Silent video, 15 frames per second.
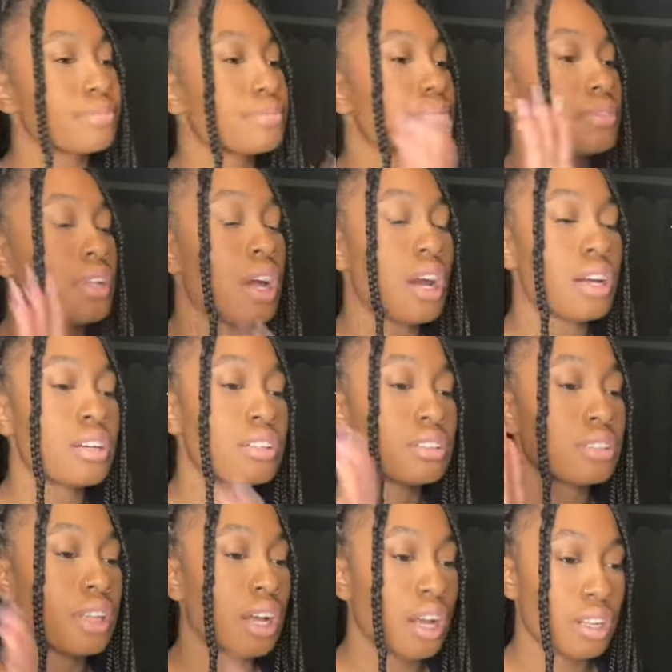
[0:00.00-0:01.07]
Not gonna
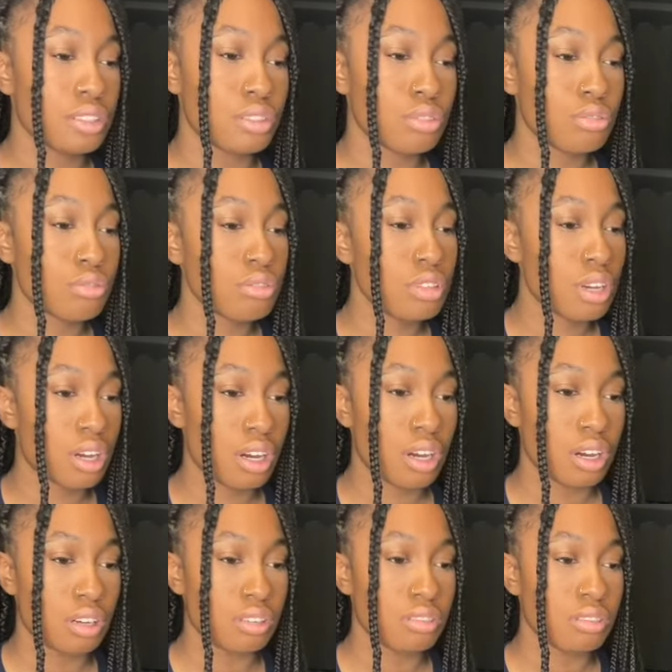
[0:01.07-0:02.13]
lie to
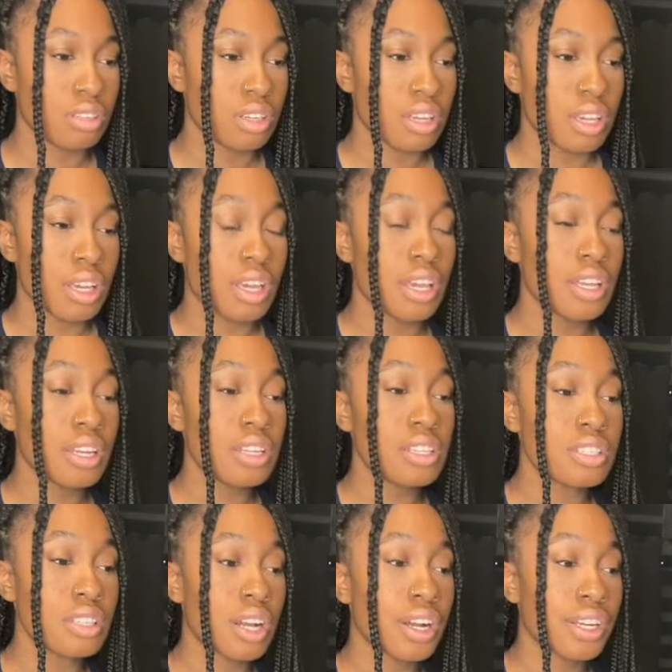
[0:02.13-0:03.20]
y'all, it didn't
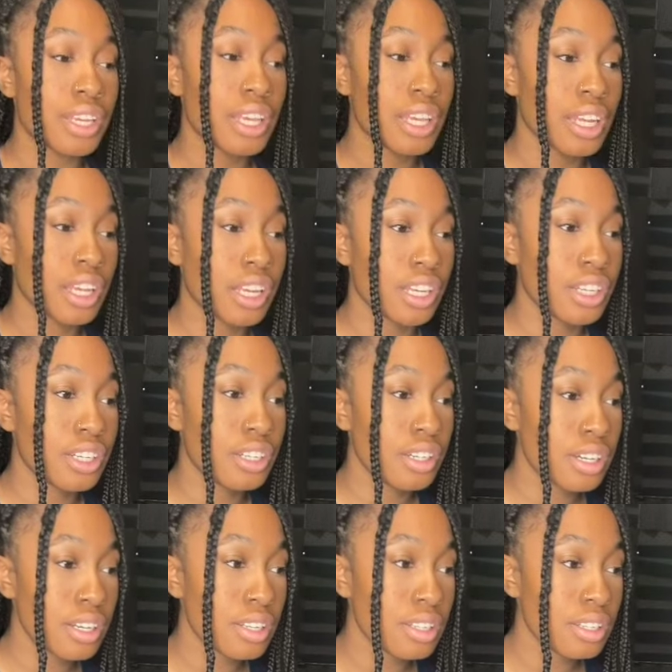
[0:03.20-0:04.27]
start getting
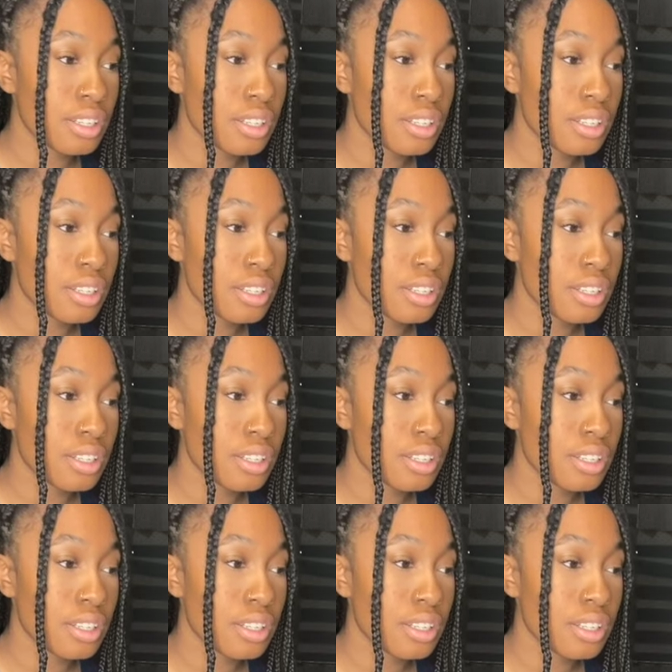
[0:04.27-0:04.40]
good